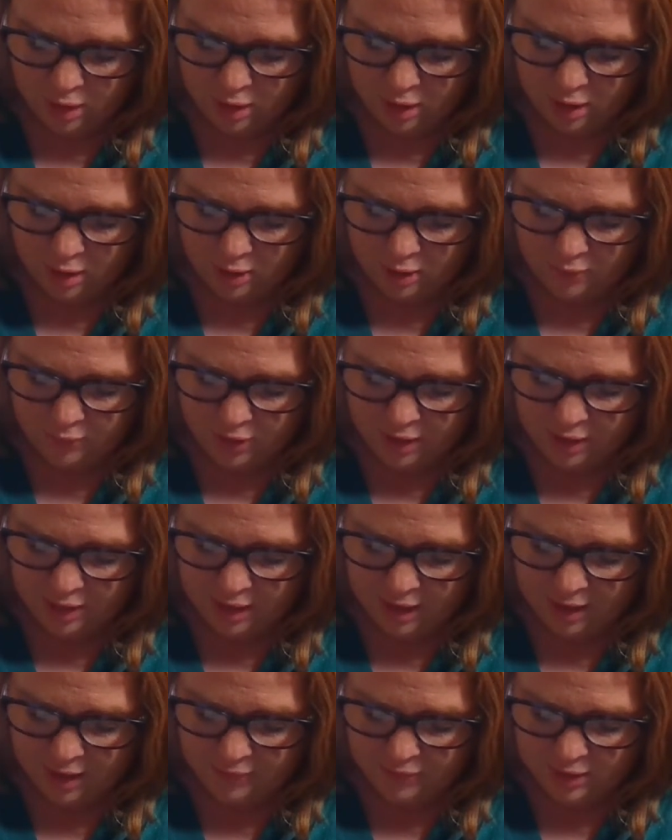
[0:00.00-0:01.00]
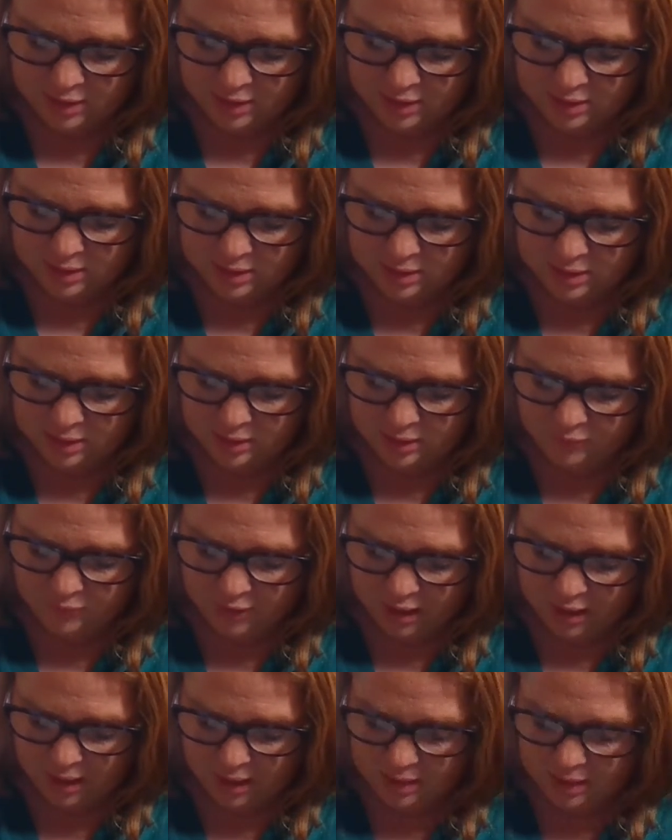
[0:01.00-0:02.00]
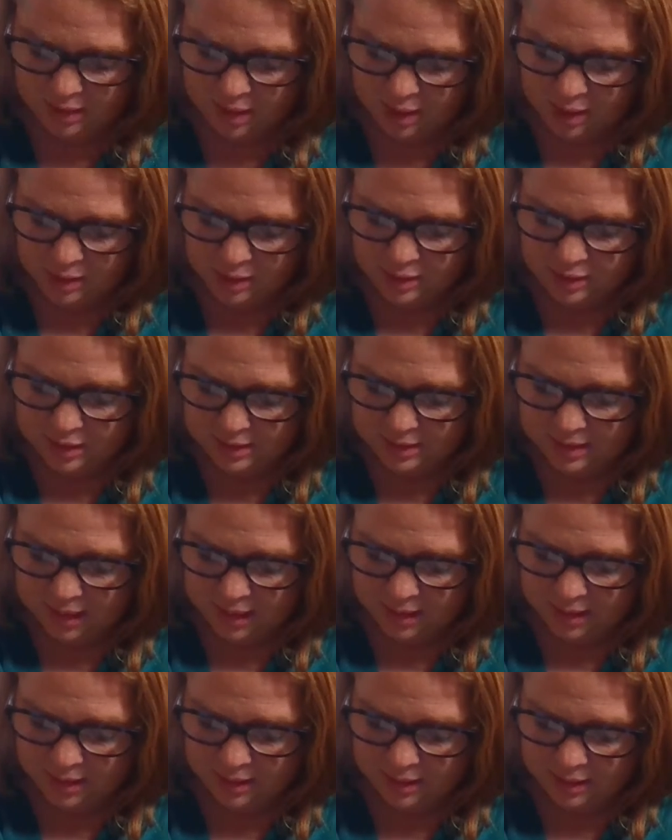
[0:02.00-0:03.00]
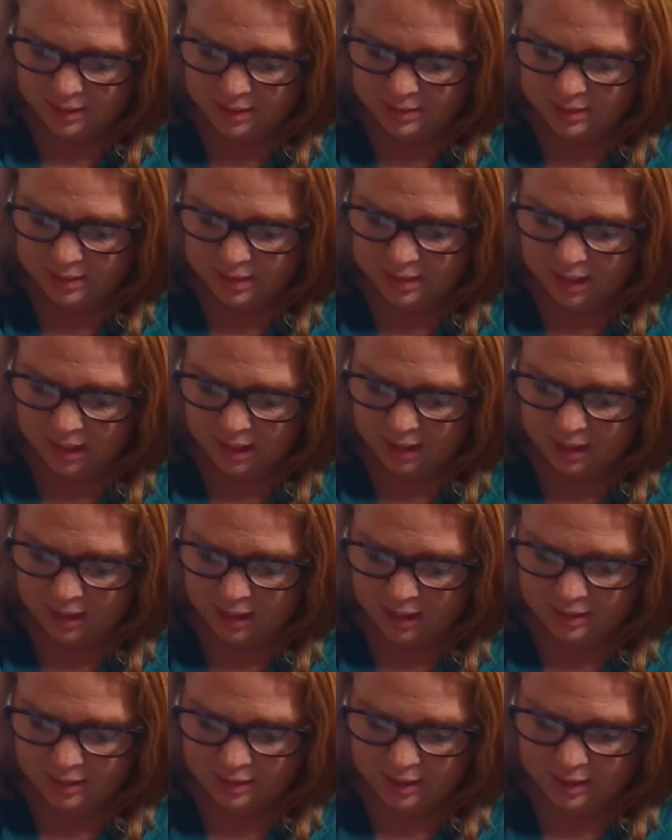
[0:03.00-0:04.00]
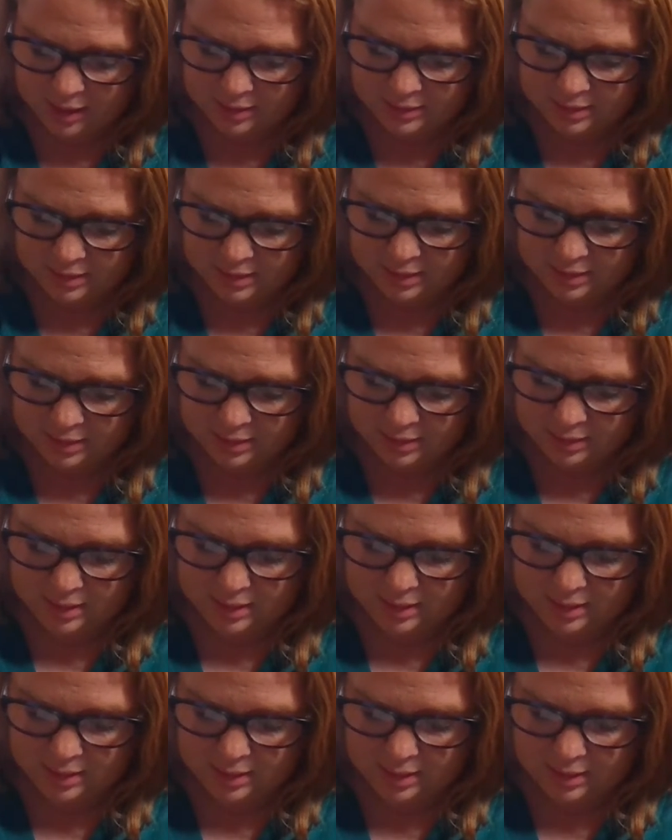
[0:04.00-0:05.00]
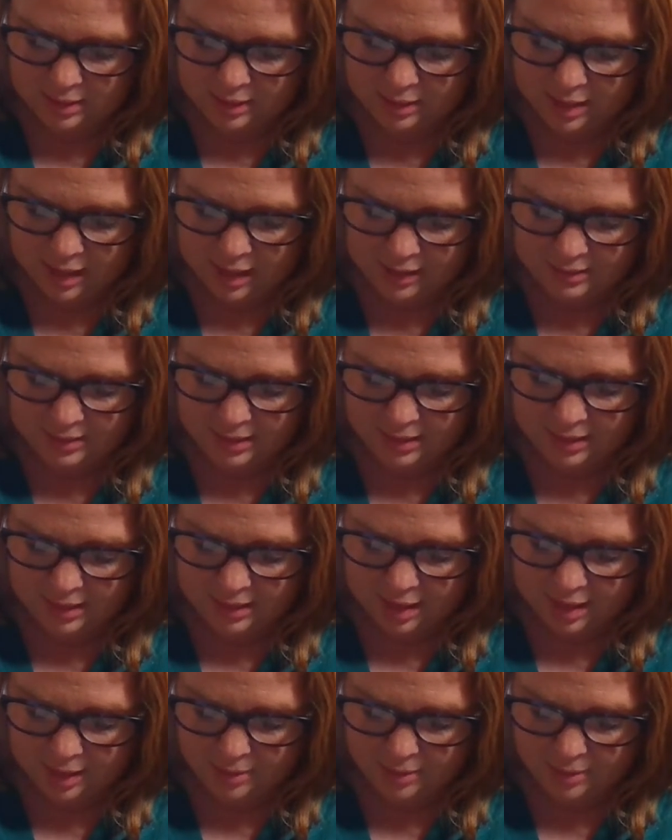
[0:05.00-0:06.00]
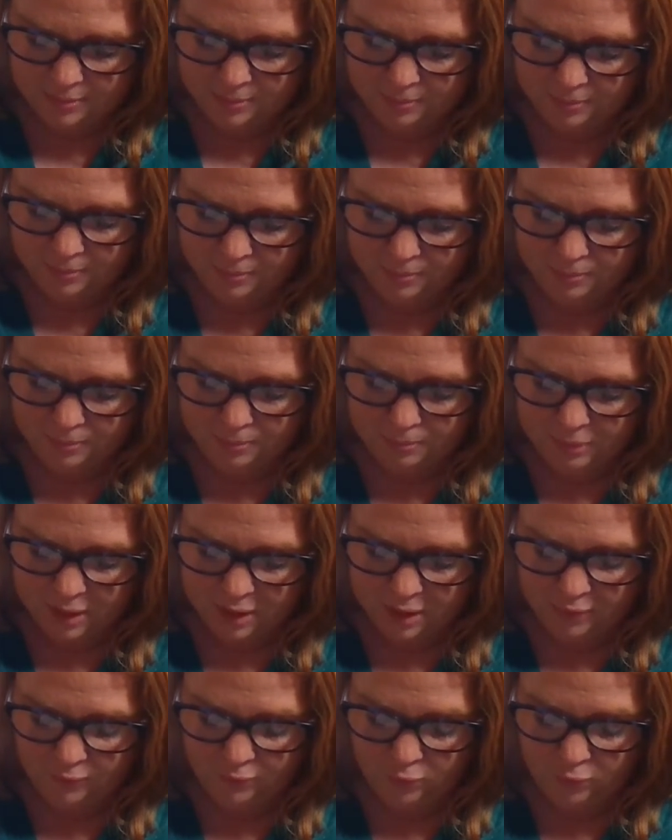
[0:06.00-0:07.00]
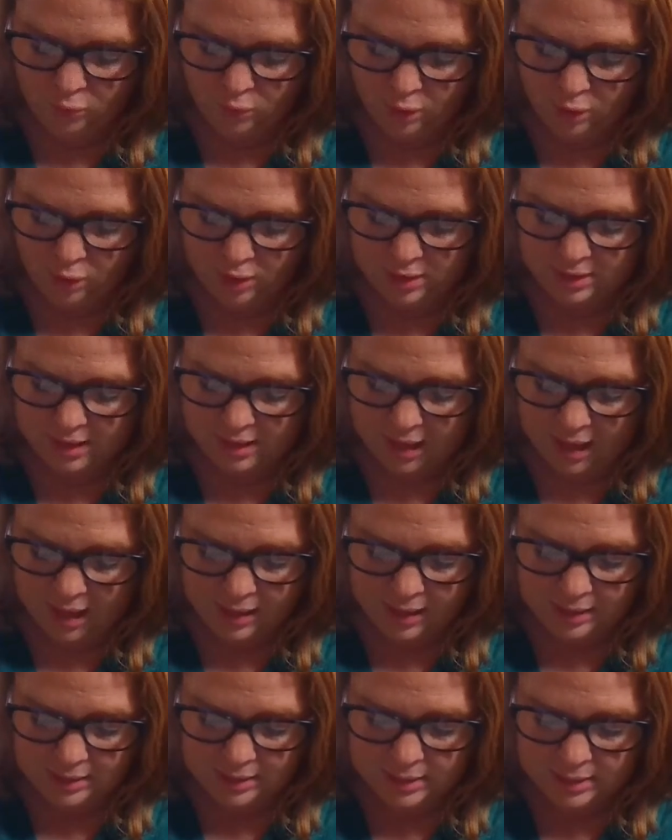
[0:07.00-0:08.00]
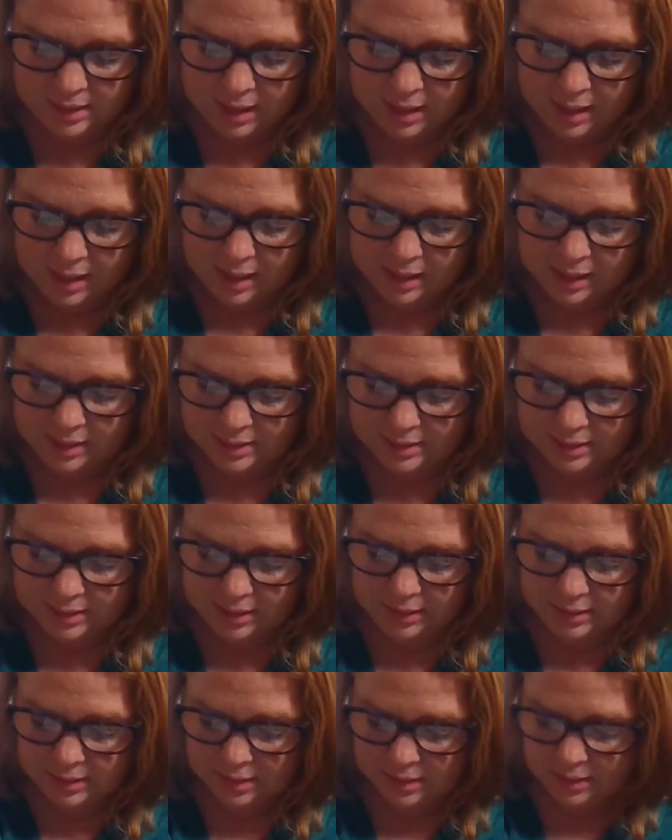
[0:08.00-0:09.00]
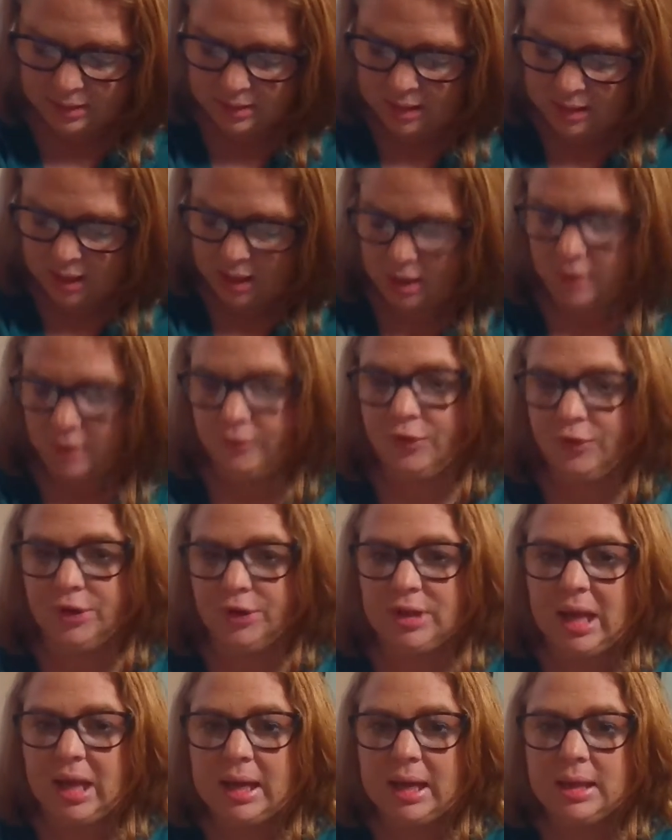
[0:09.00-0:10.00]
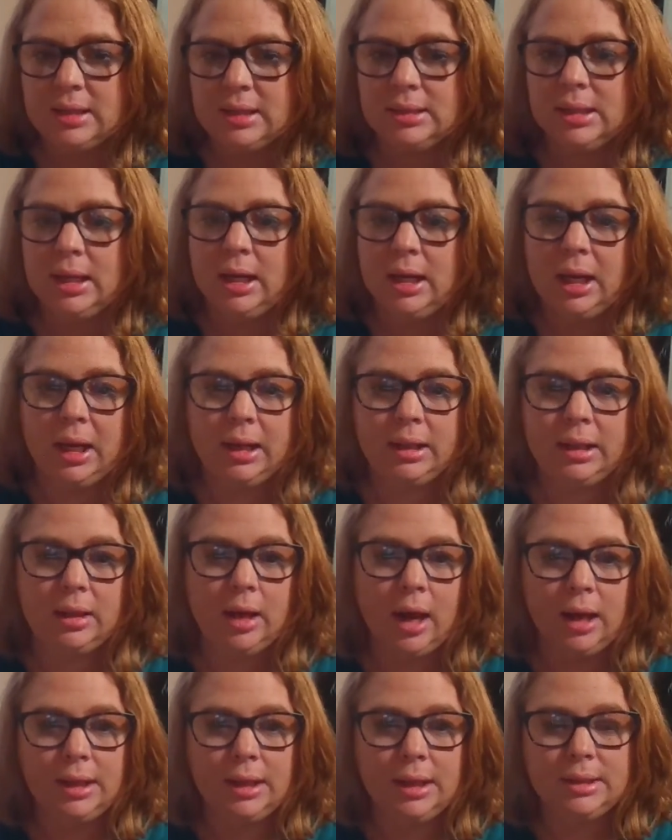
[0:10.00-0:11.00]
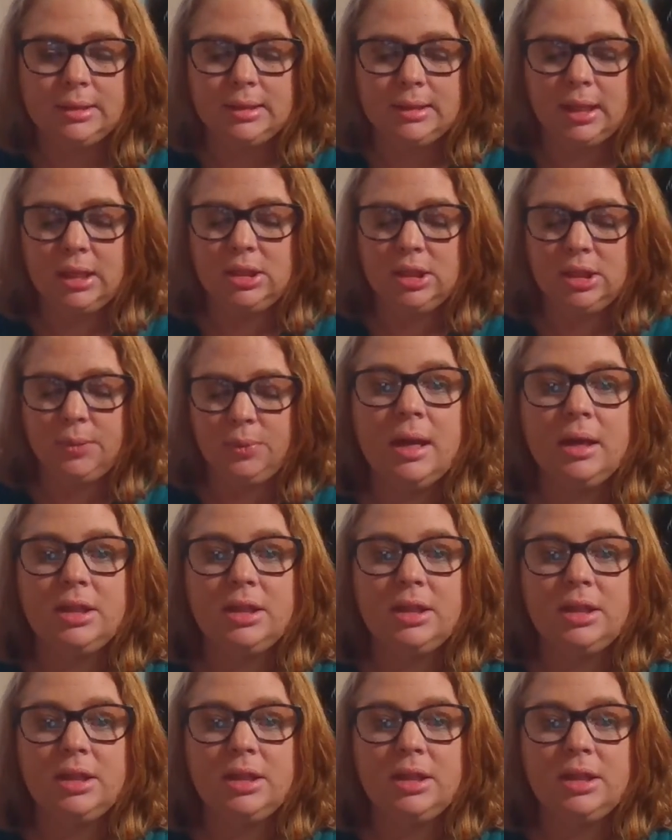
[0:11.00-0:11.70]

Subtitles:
of the heavens to divide the day into night, and let them be for signs and seasons and for days and nights." And